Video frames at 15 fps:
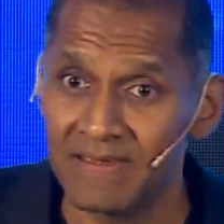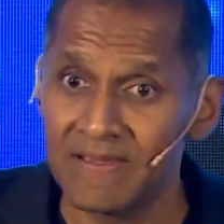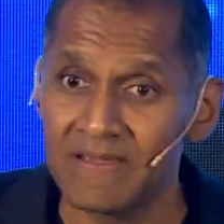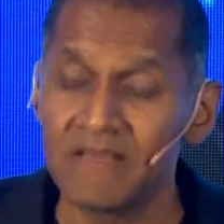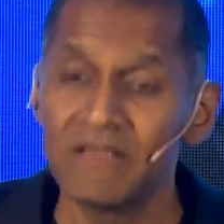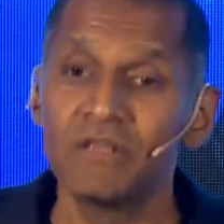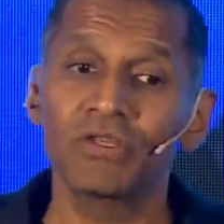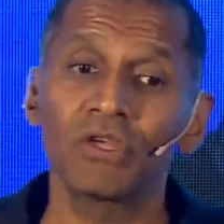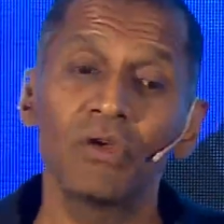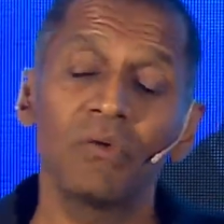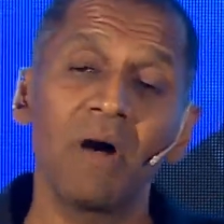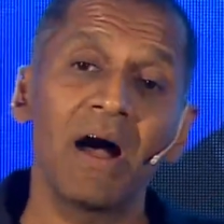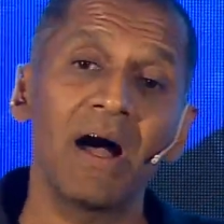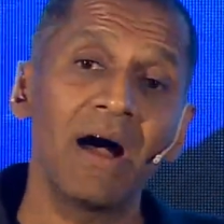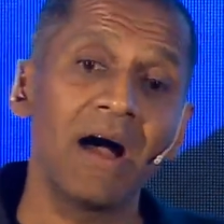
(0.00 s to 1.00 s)
Okay.
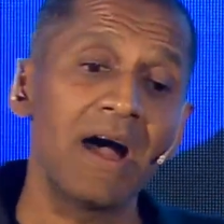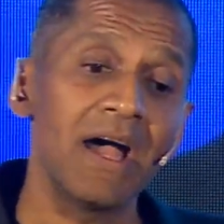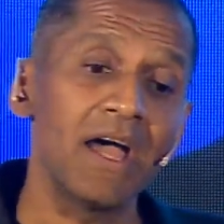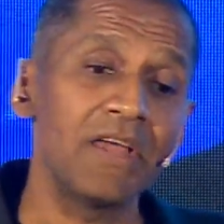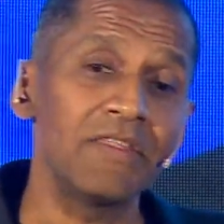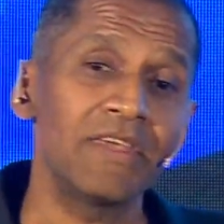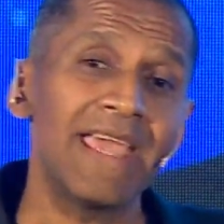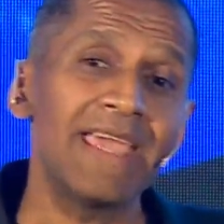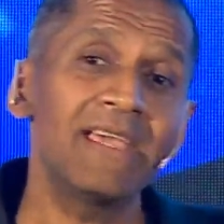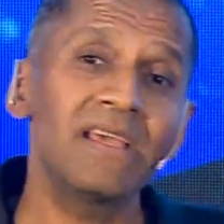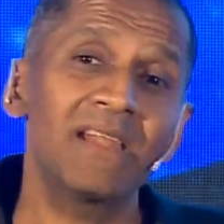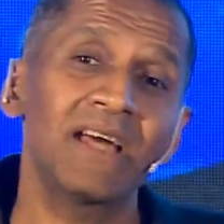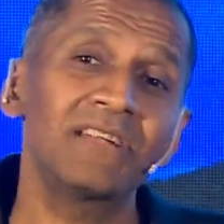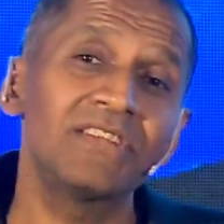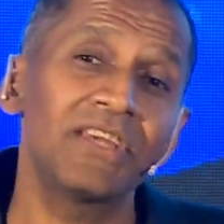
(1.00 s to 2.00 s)
So the
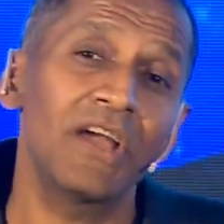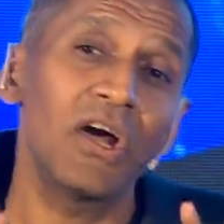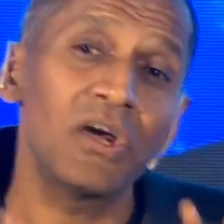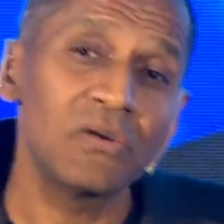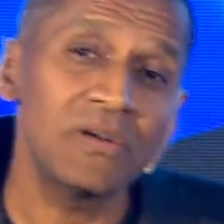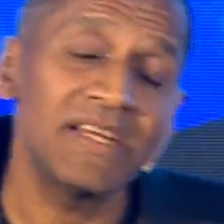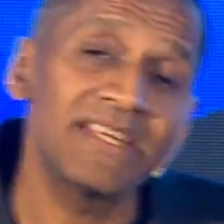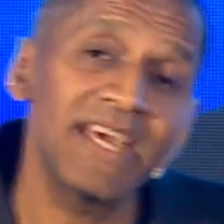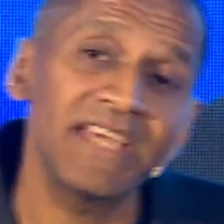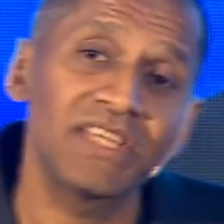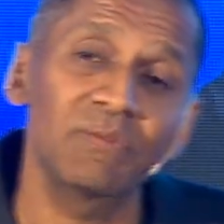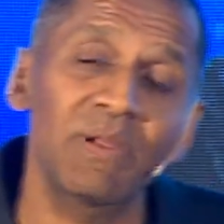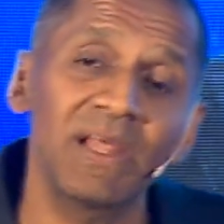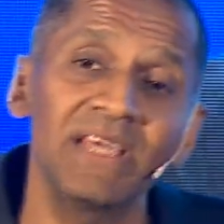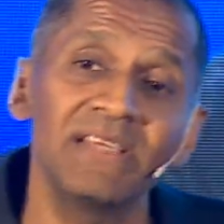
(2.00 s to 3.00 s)
eagle hunting only
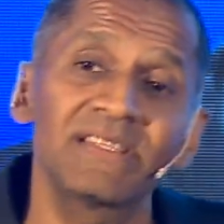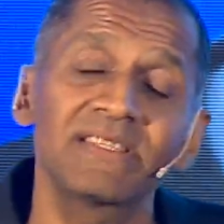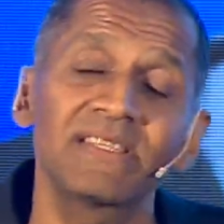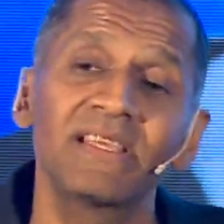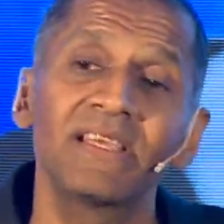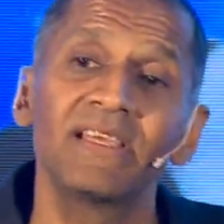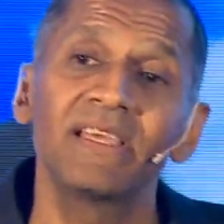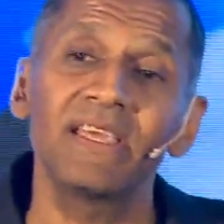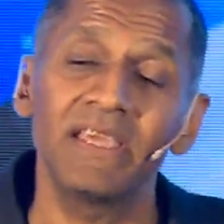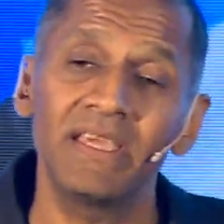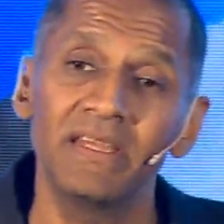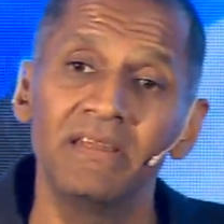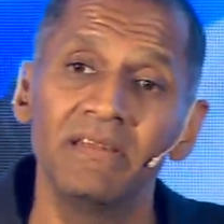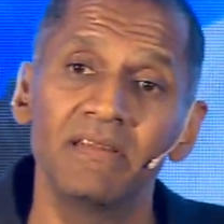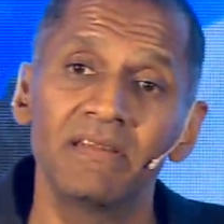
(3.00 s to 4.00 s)
takes place
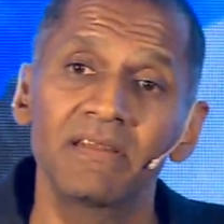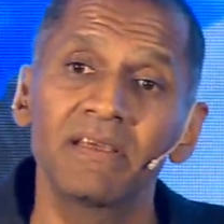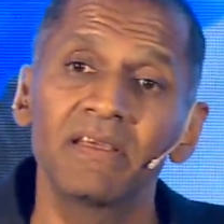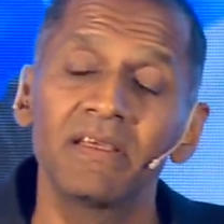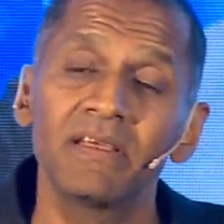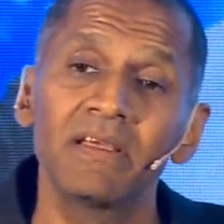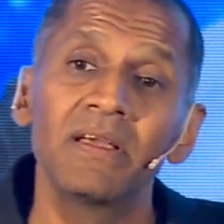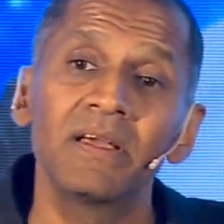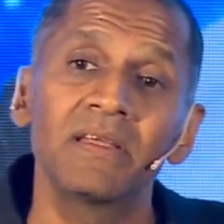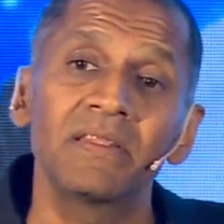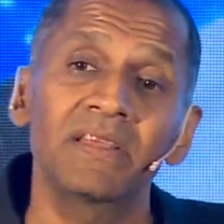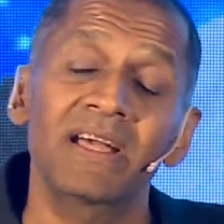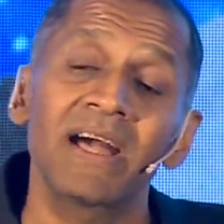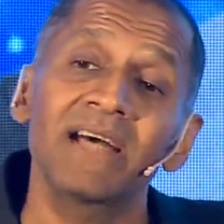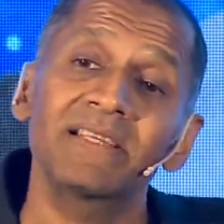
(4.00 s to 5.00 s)
in
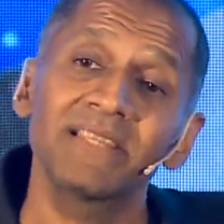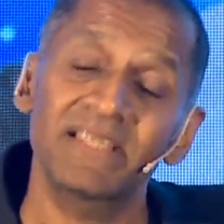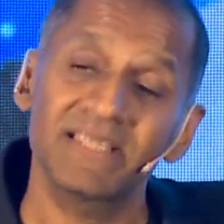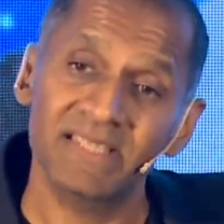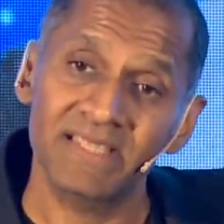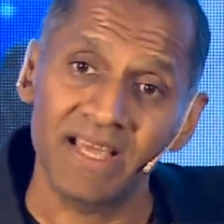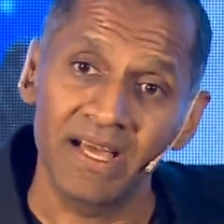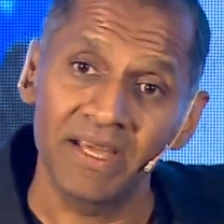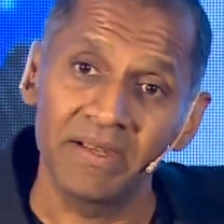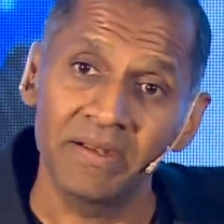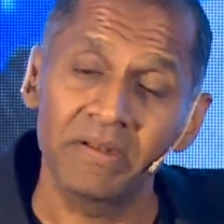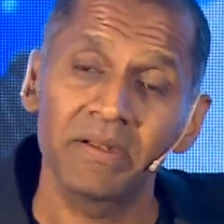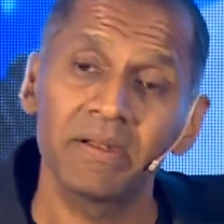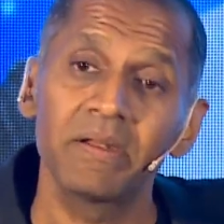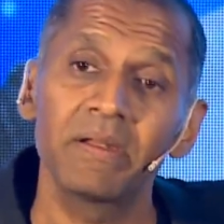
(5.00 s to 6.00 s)

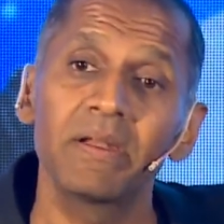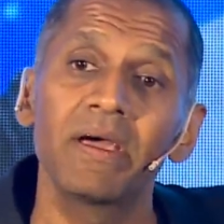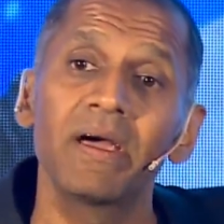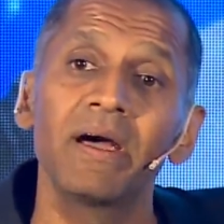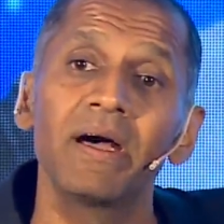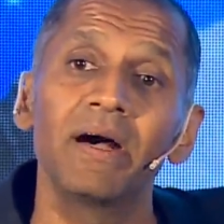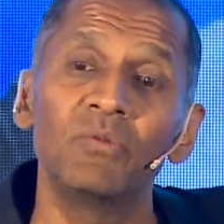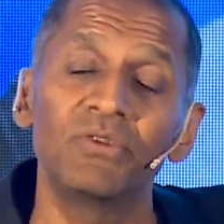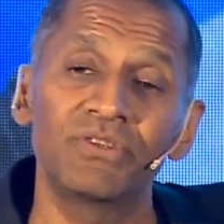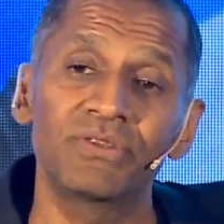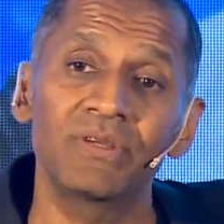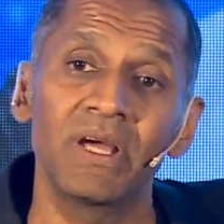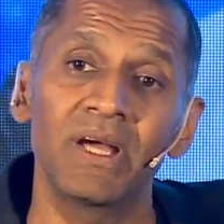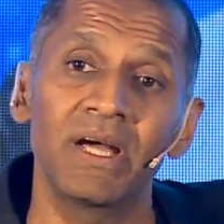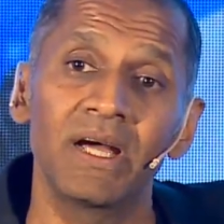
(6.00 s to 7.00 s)
Kazakhstan,
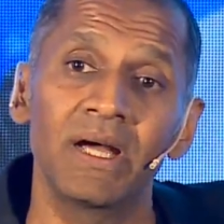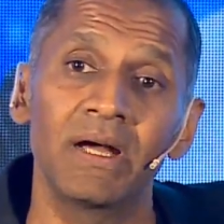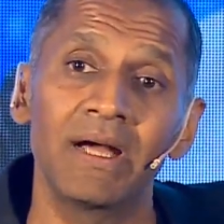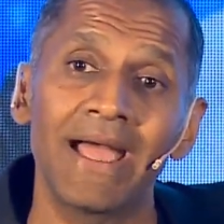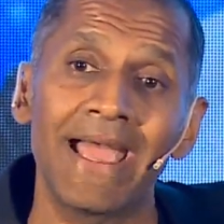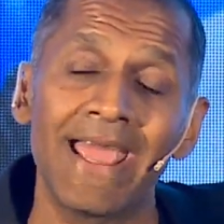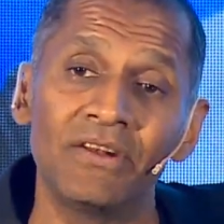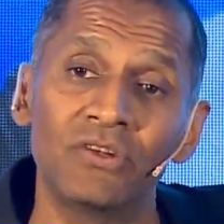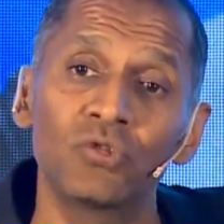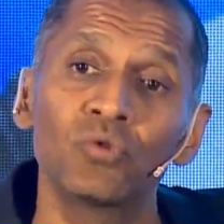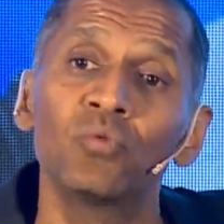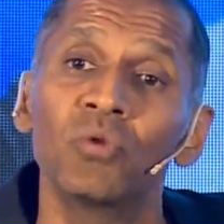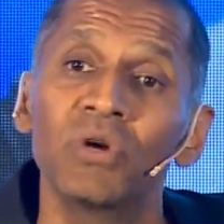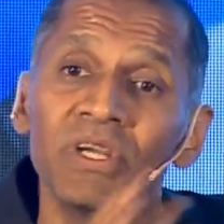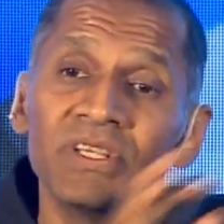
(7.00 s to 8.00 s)
which, and
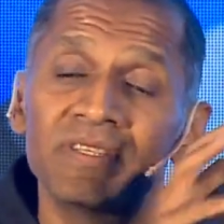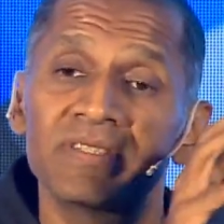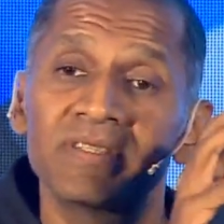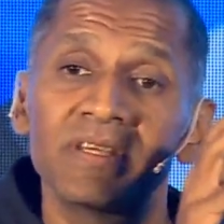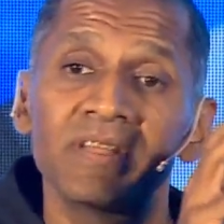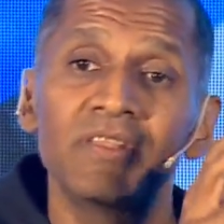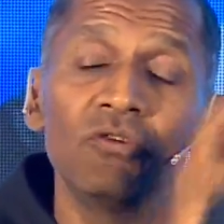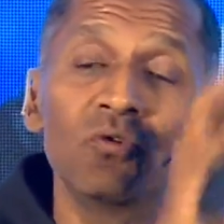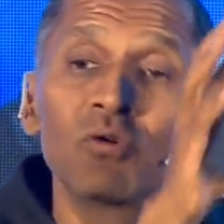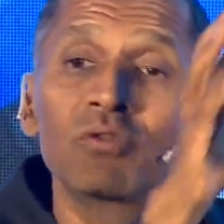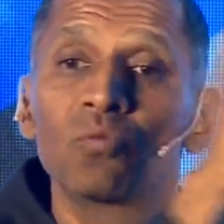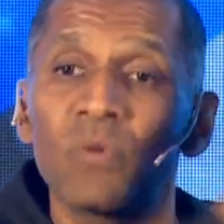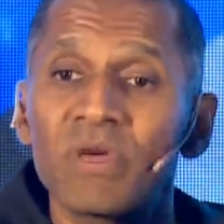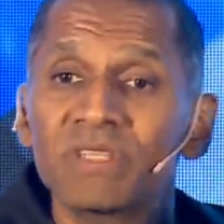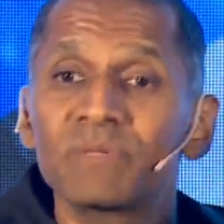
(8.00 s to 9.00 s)
towards the
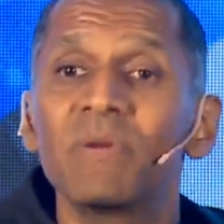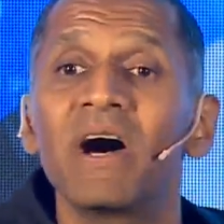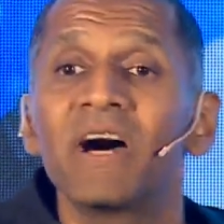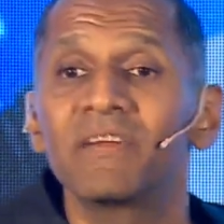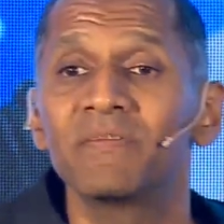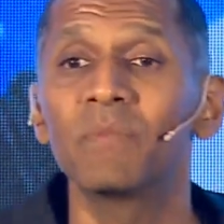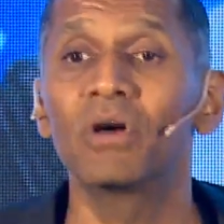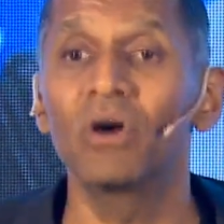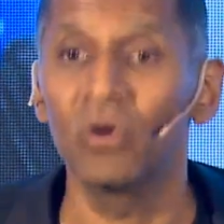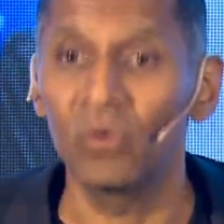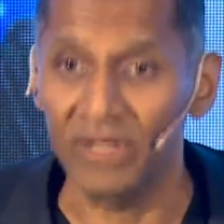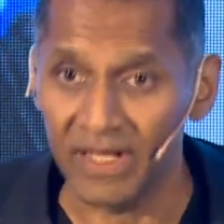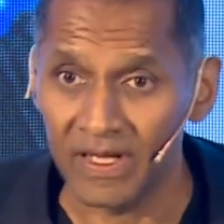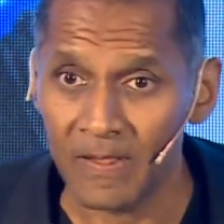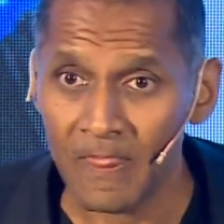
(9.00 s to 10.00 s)
northwest part of
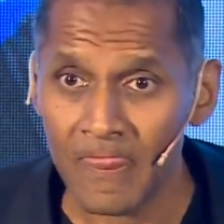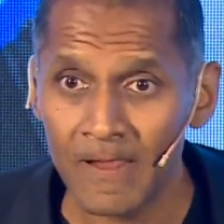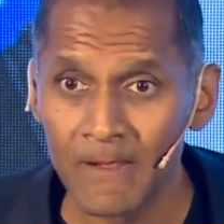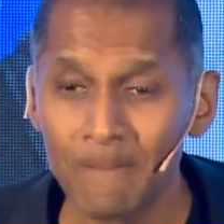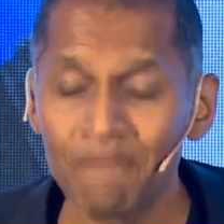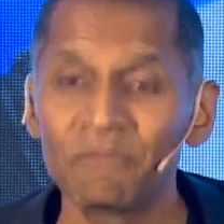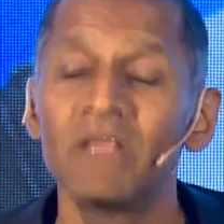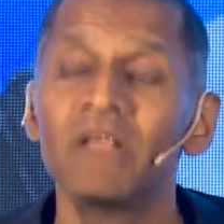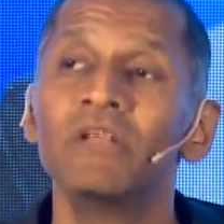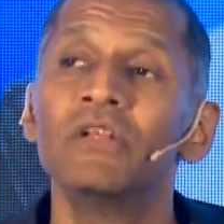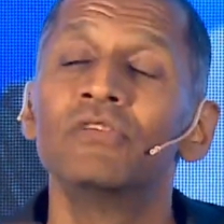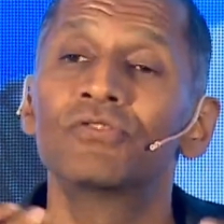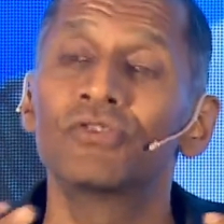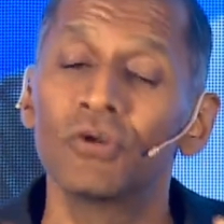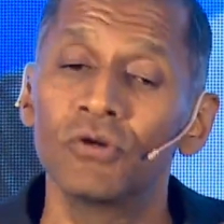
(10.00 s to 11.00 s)
Mongolia. Okay.
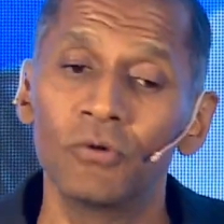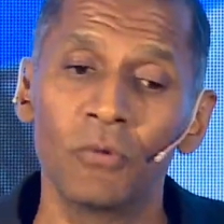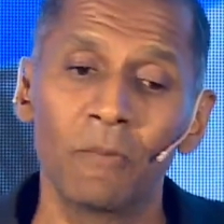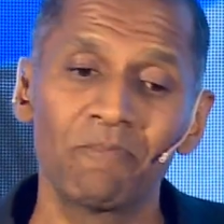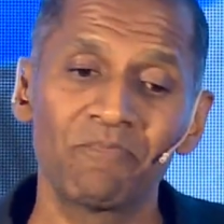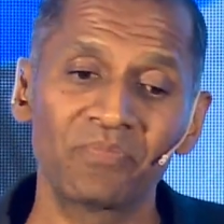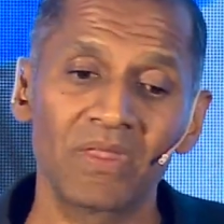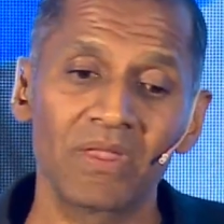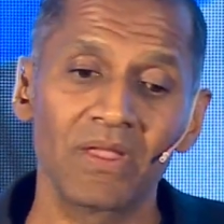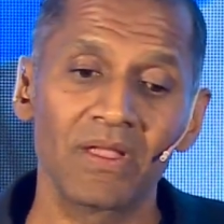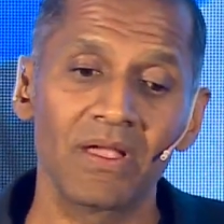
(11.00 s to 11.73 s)
So